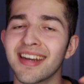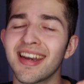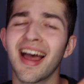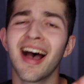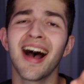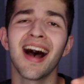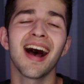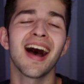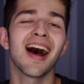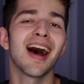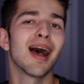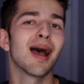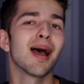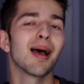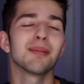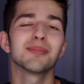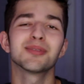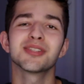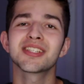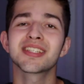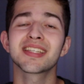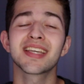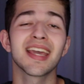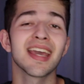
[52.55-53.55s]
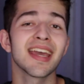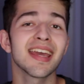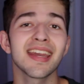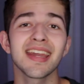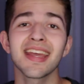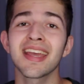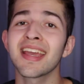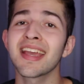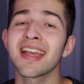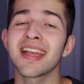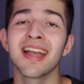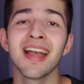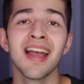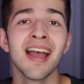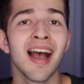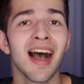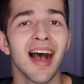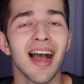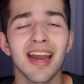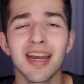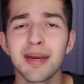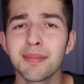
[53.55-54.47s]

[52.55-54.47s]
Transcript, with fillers: Ah! I'm just kidding. I